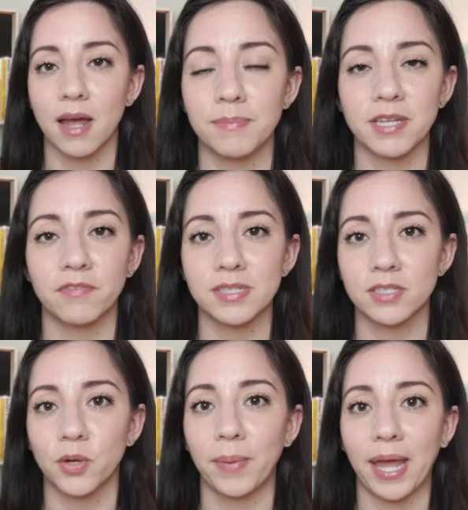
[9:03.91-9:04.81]

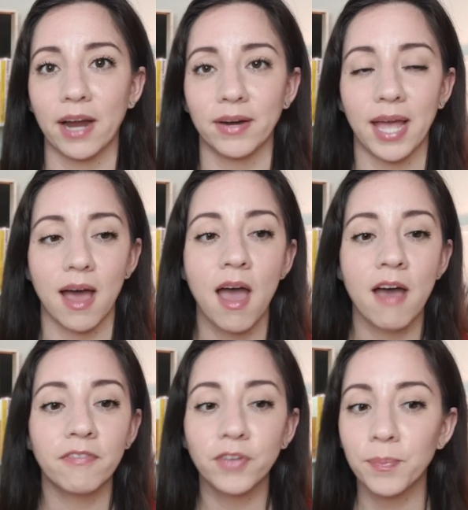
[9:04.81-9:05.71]
Francisco Bay Area
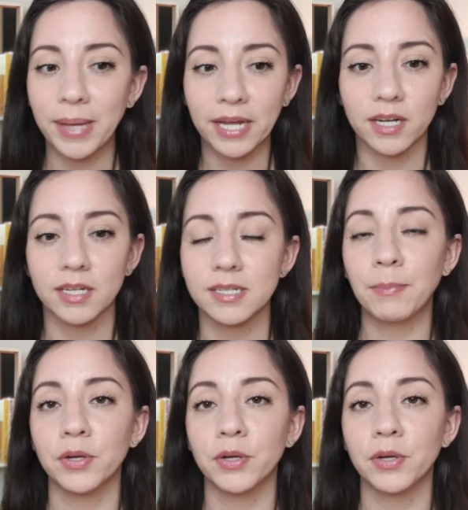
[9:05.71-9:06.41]
filmmakers.